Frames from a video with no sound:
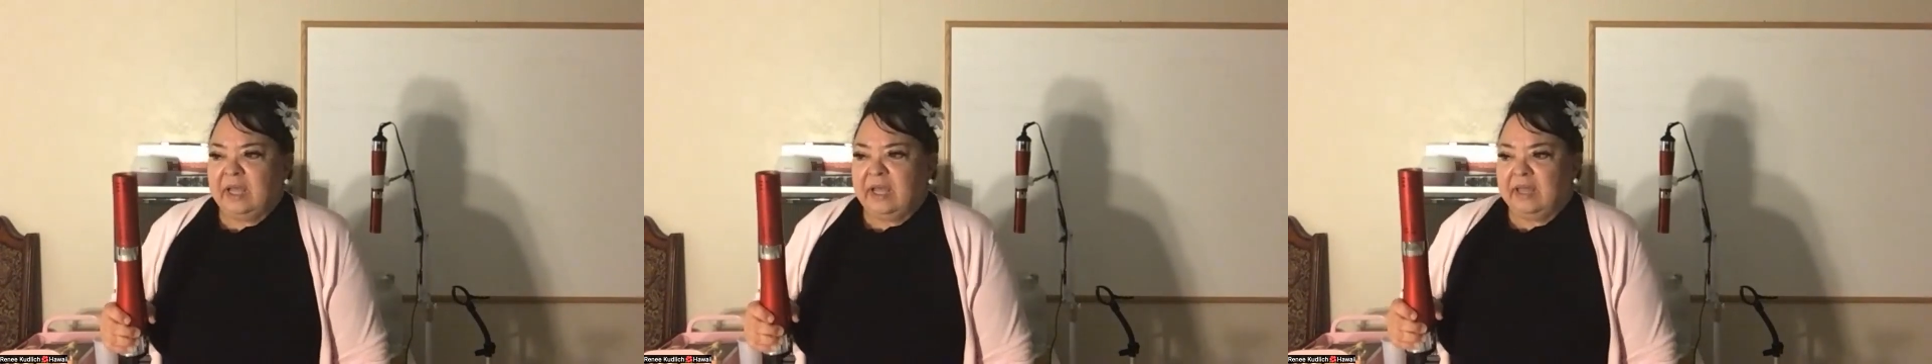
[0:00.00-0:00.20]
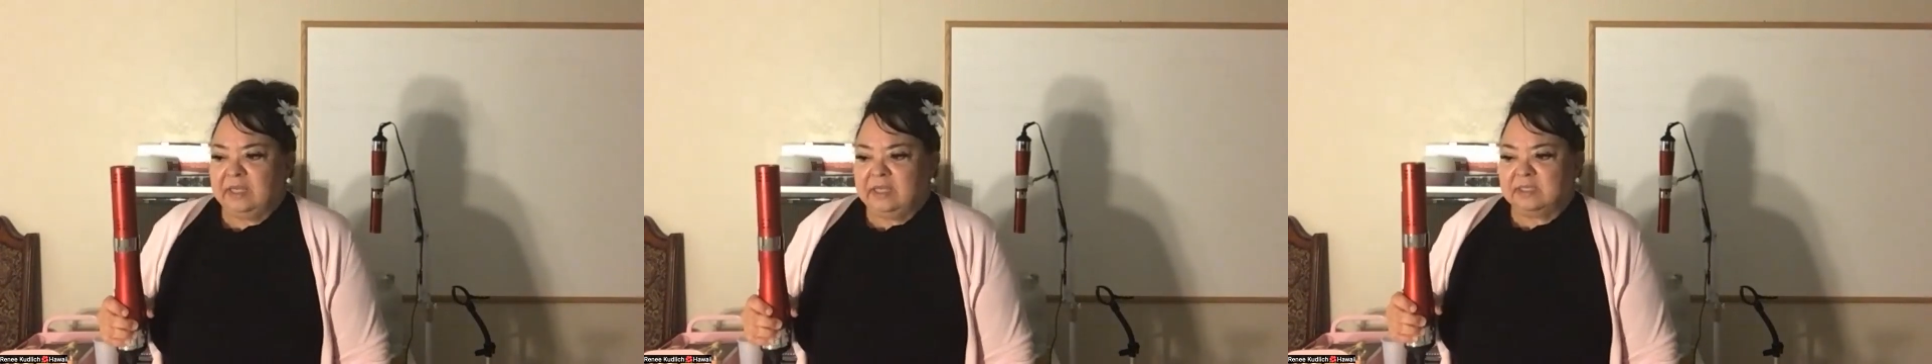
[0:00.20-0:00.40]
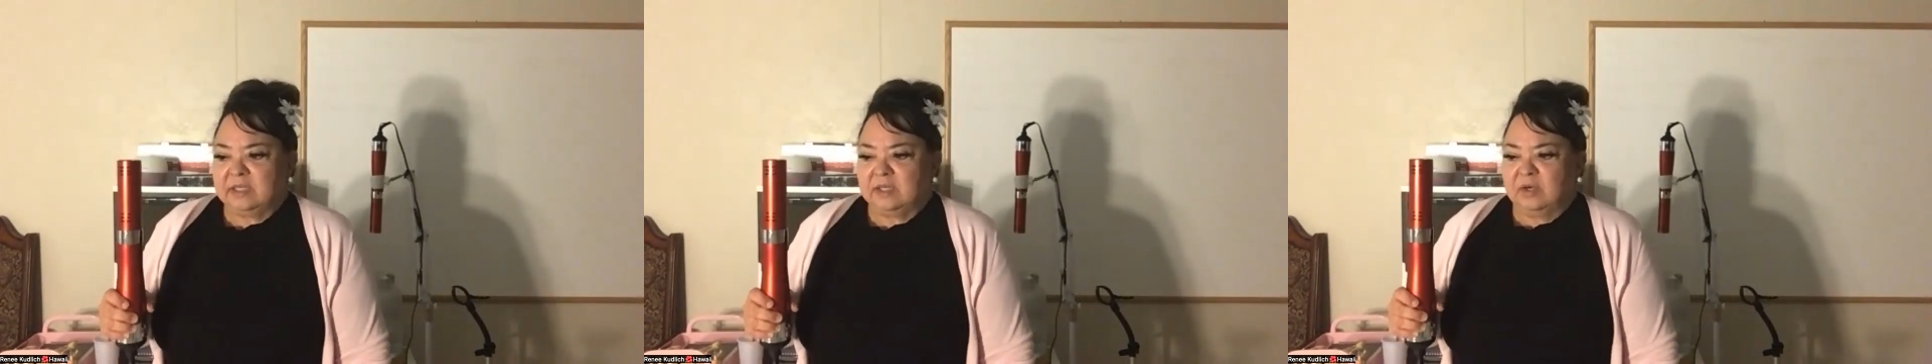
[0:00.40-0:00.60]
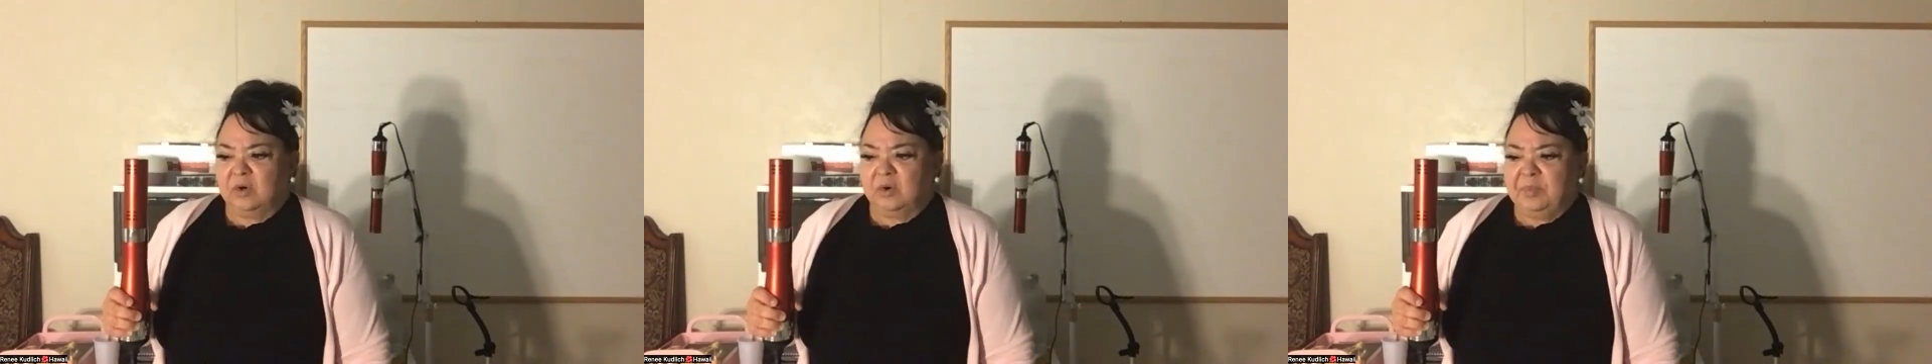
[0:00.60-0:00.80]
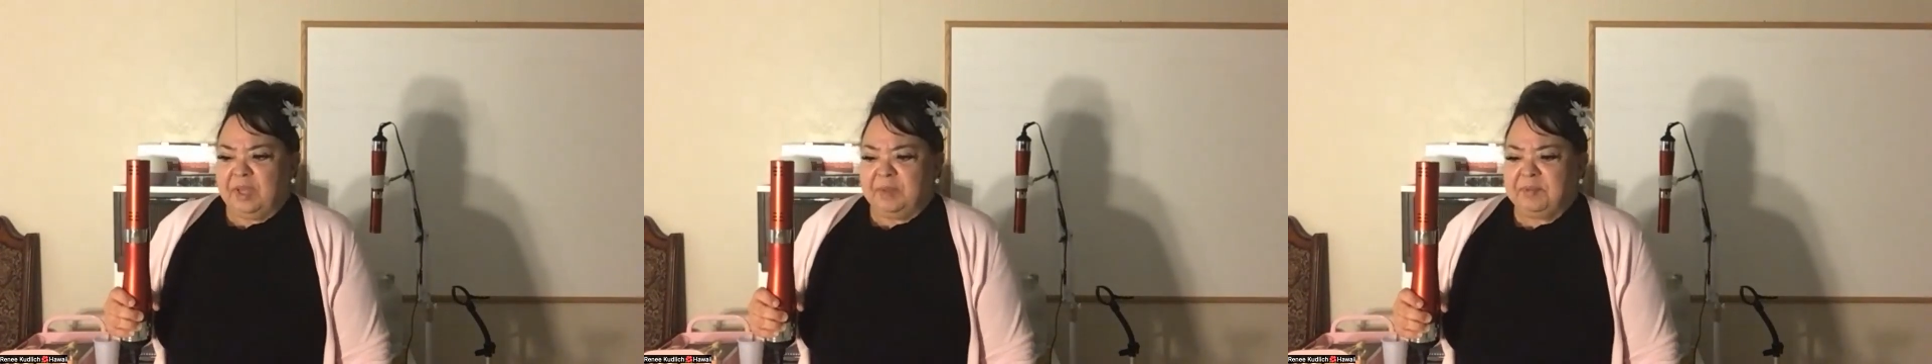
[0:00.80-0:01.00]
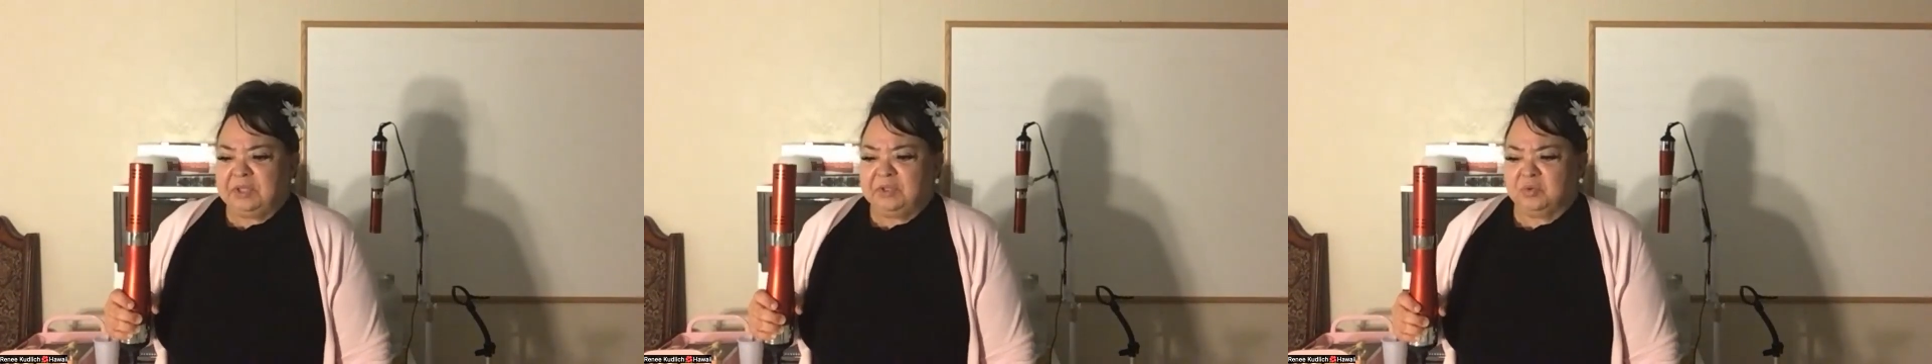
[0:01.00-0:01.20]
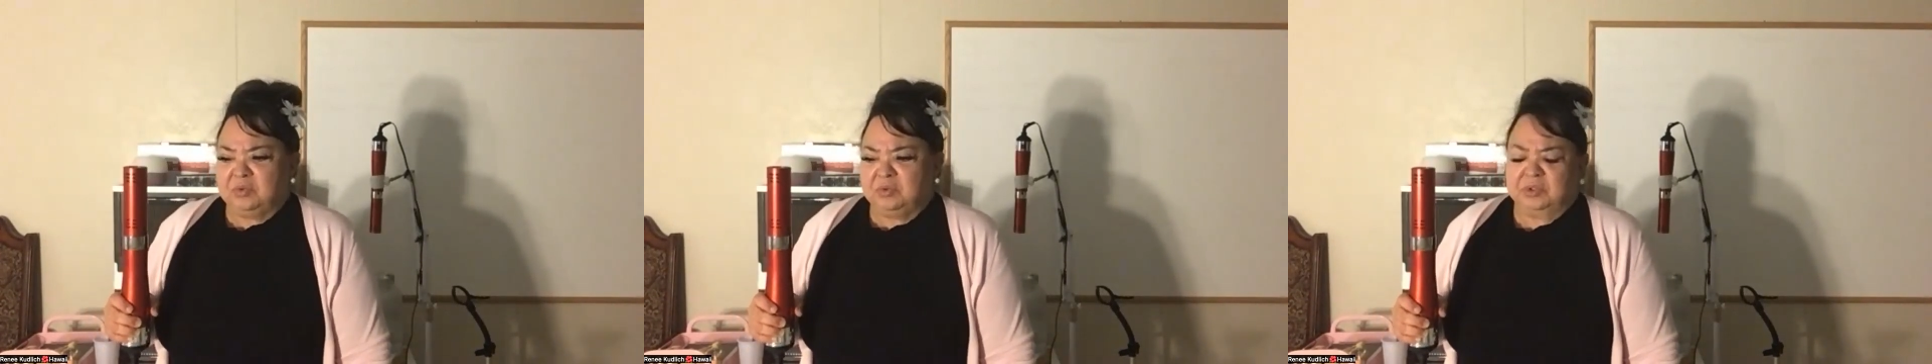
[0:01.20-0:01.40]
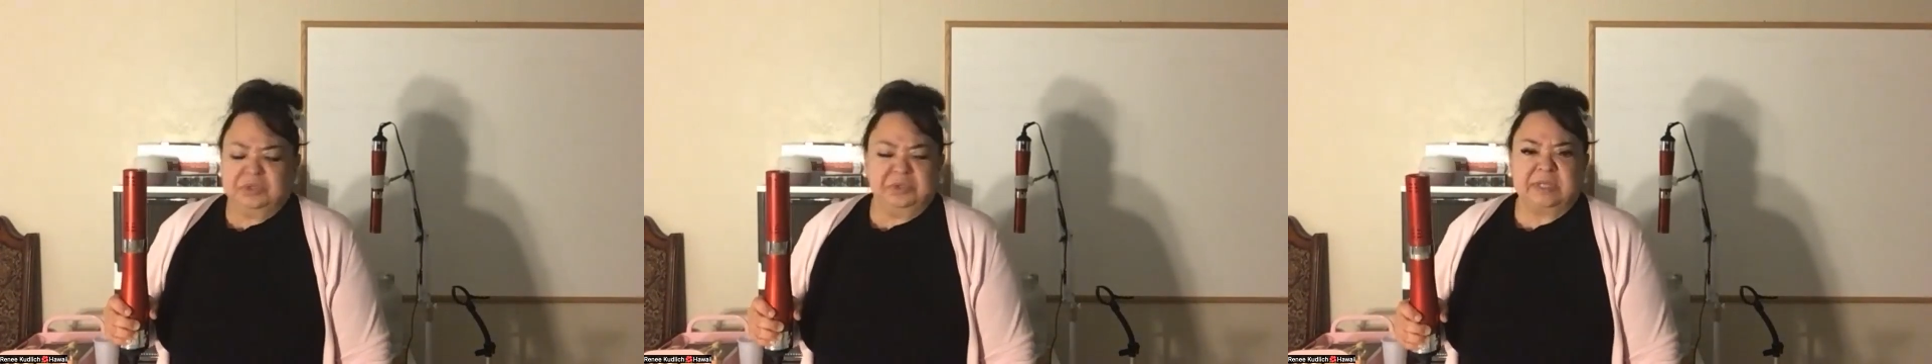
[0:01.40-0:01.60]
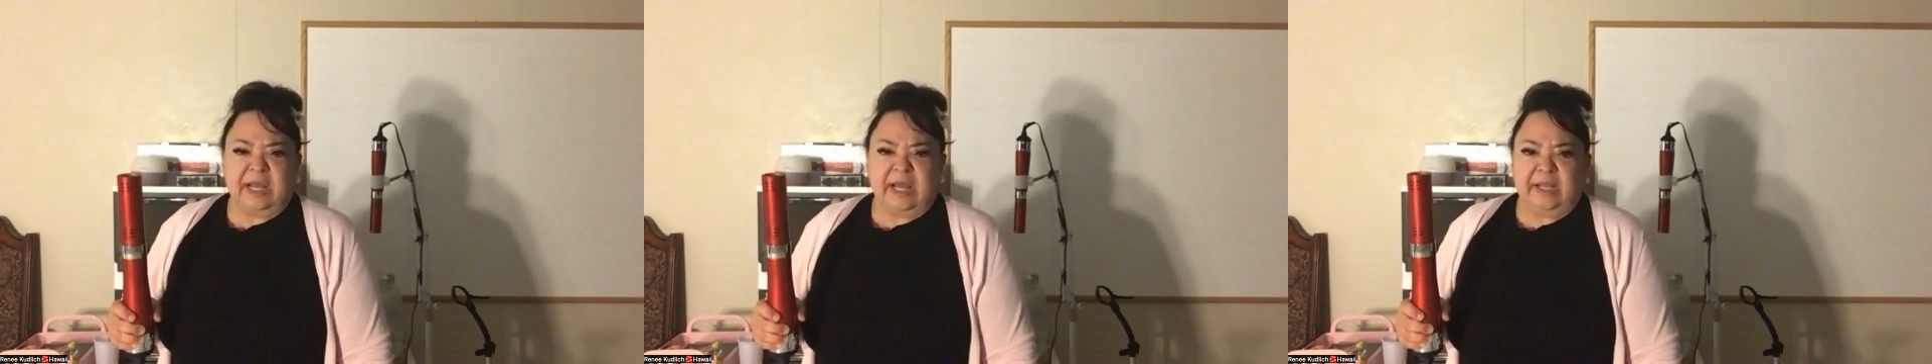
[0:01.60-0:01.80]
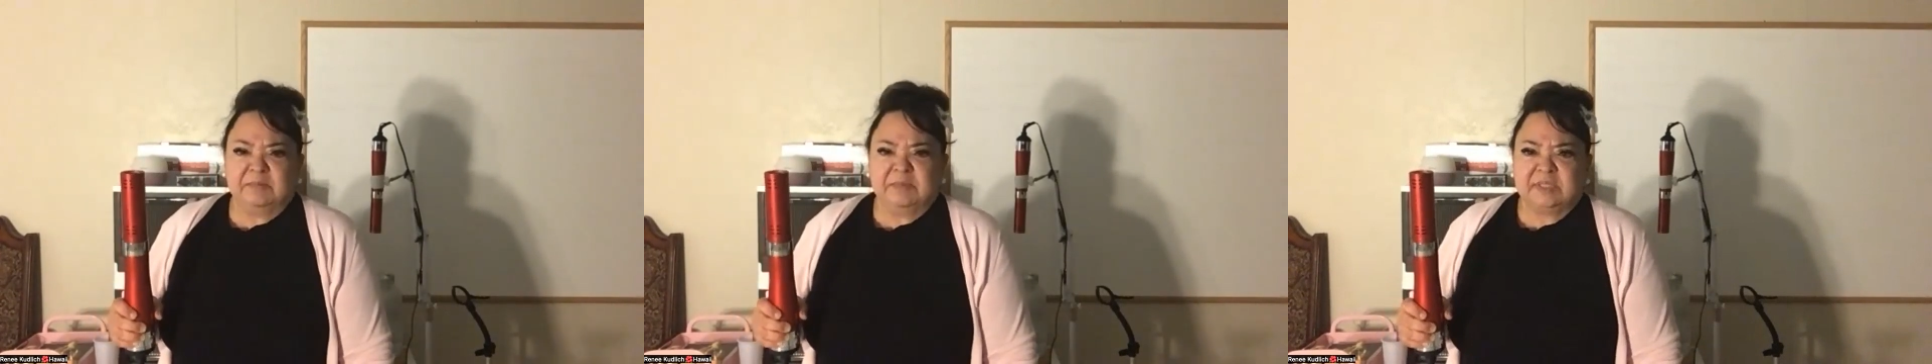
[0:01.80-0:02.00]
And they said, oh, maybe two
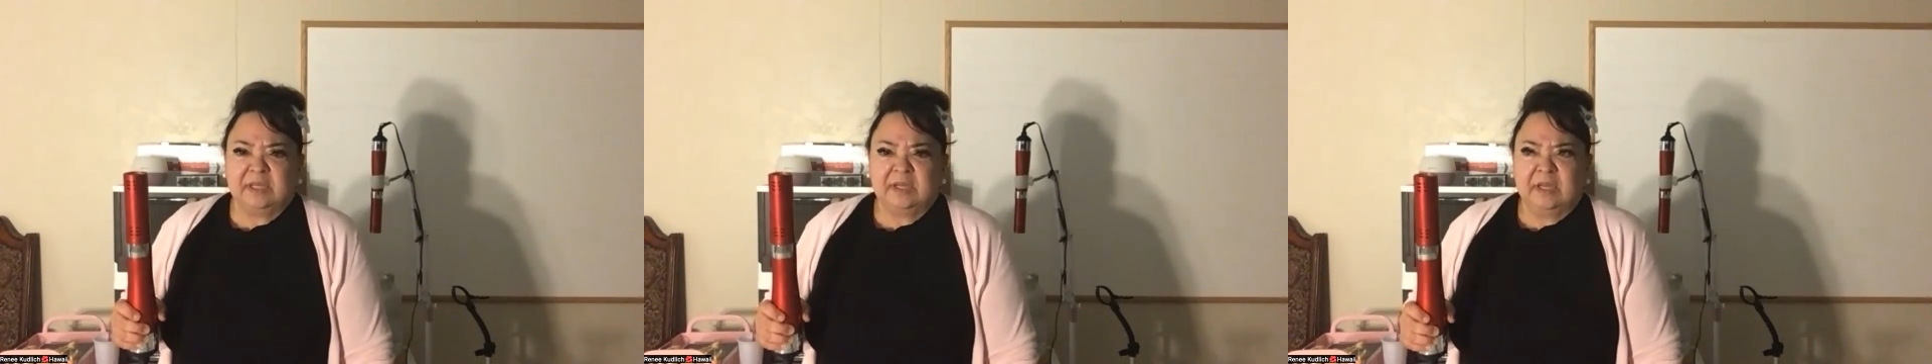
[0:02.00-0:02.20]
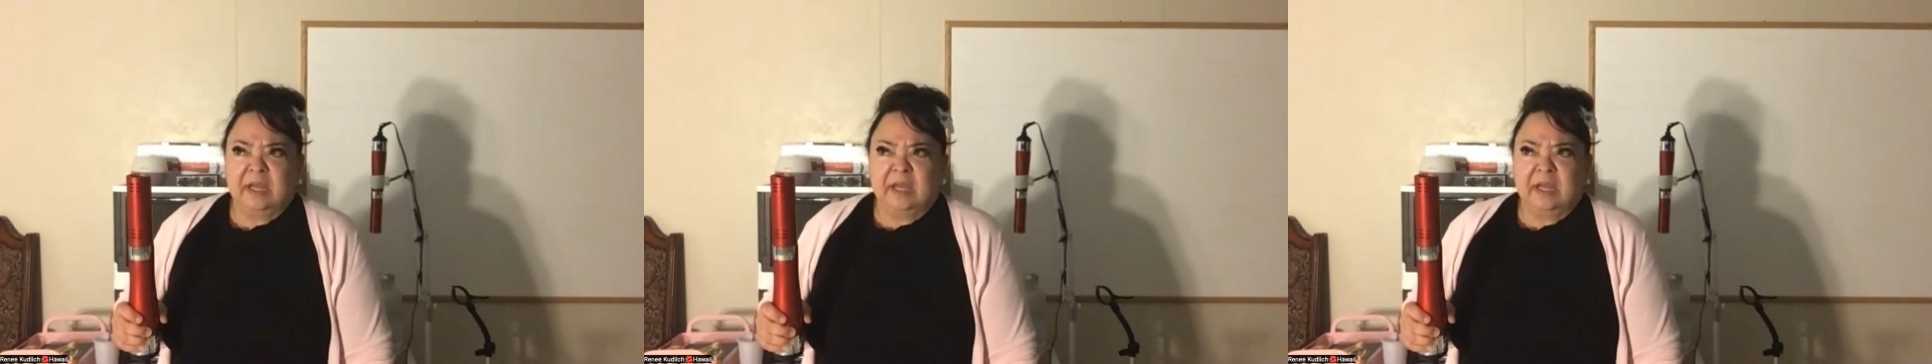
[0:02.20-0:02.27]
times.